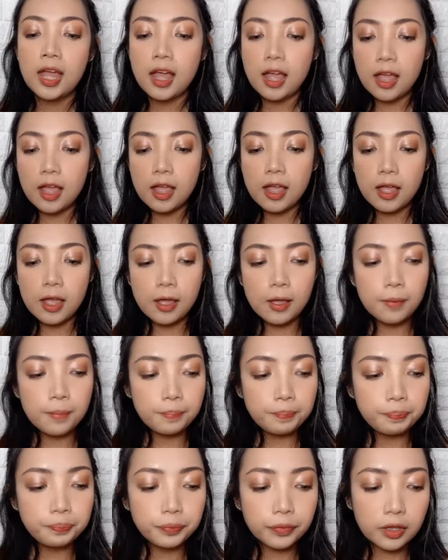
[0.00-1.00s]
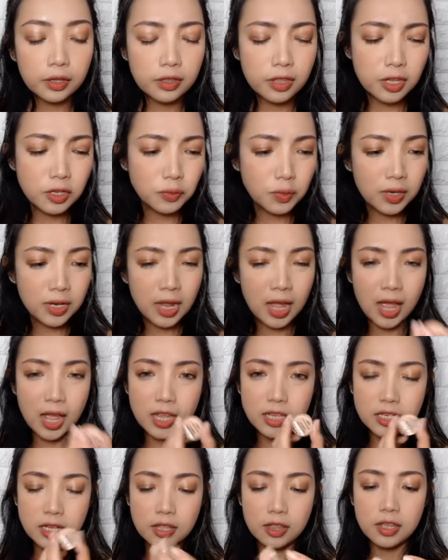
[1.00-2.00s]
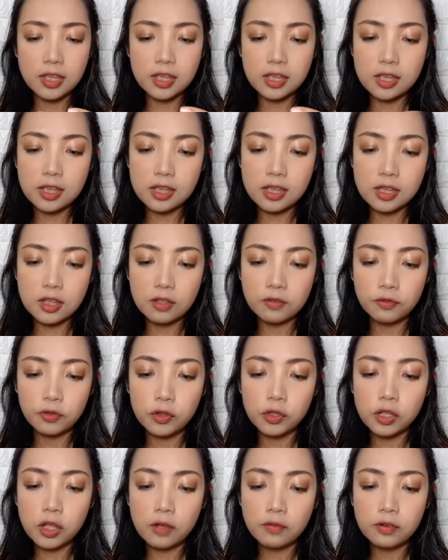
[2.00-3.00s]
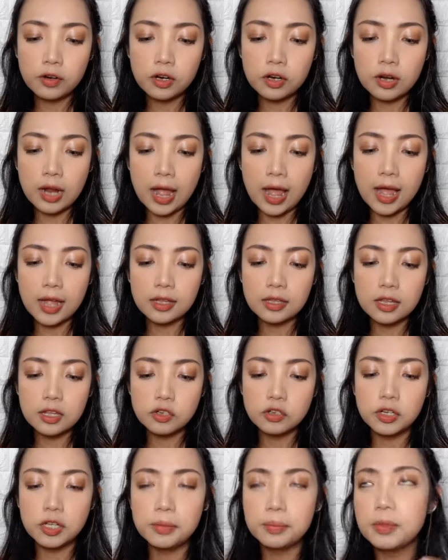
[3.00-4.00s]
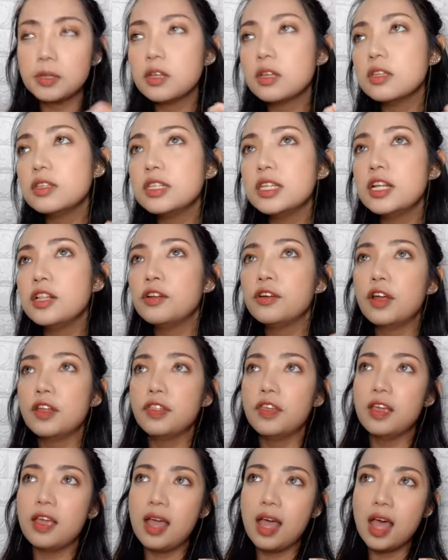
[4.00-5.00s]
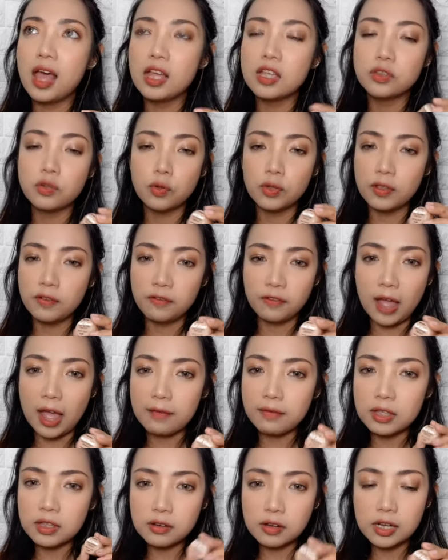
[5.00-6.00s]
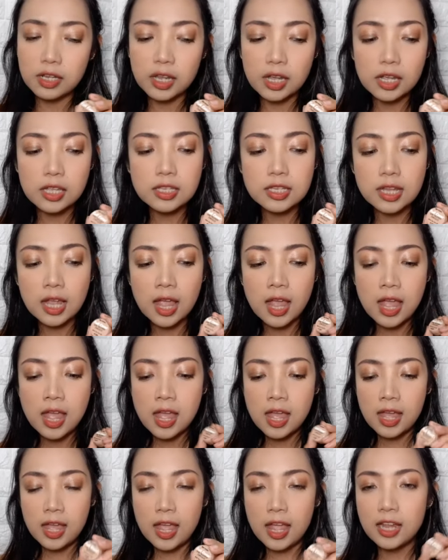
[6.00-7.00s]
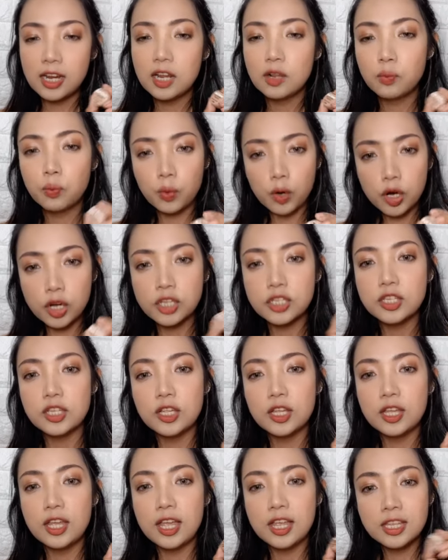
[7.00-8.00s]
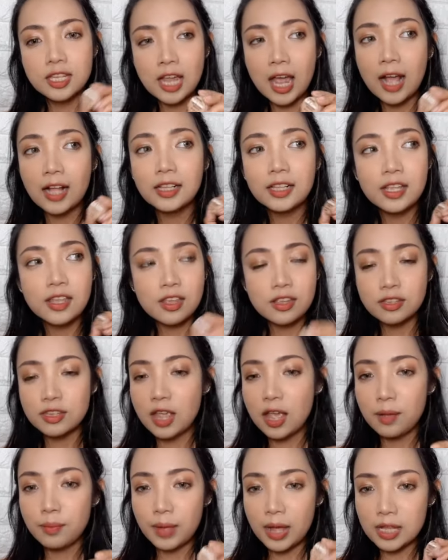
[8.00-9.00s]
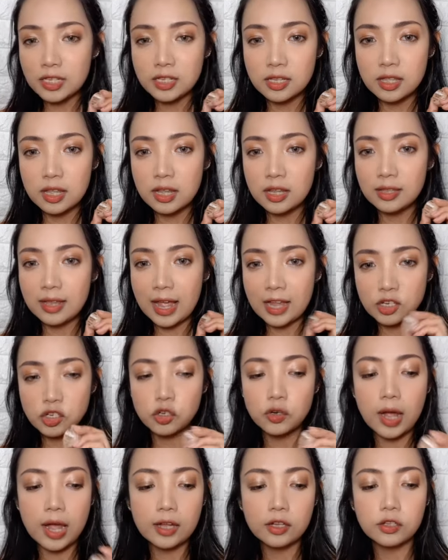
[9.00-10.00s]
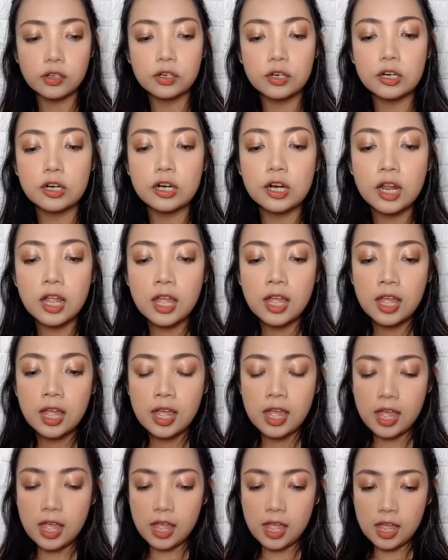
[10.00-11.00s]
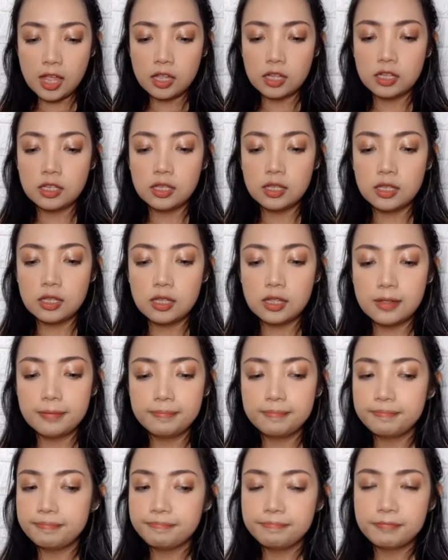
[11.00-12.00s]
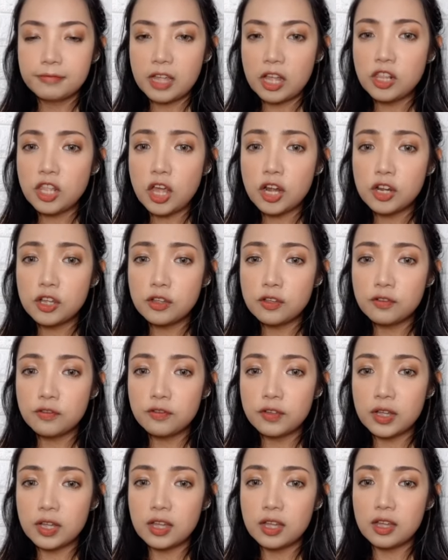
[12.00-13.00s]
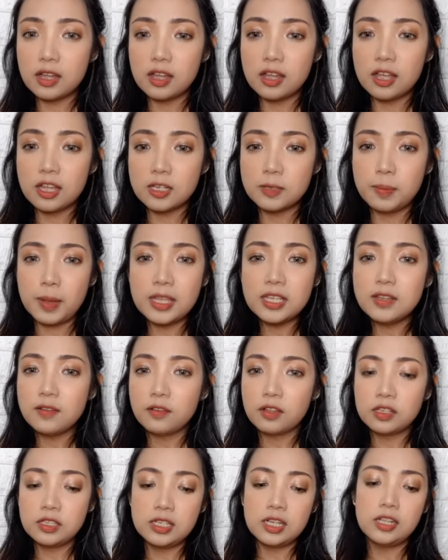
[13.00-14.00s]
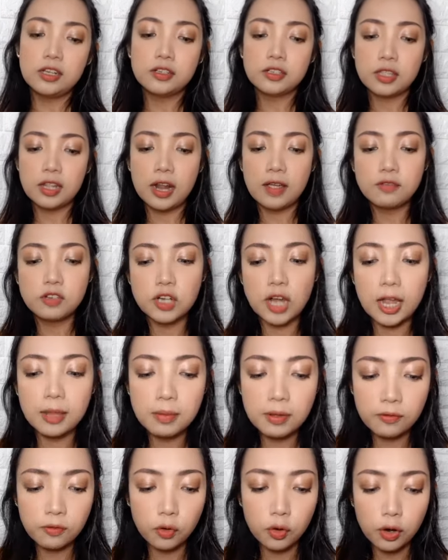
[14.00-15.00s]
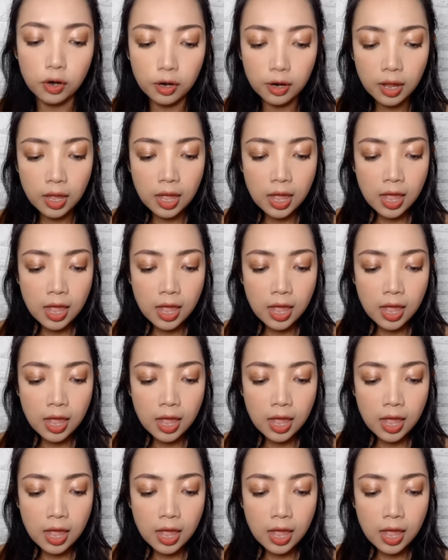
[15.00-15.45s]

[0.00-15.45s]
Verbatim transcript: um, this one has the full cover acne treatment concealer i think has only five ingredients and it works exactly the same as the naturactor and a lot of uh, expensive concealers that i've tried before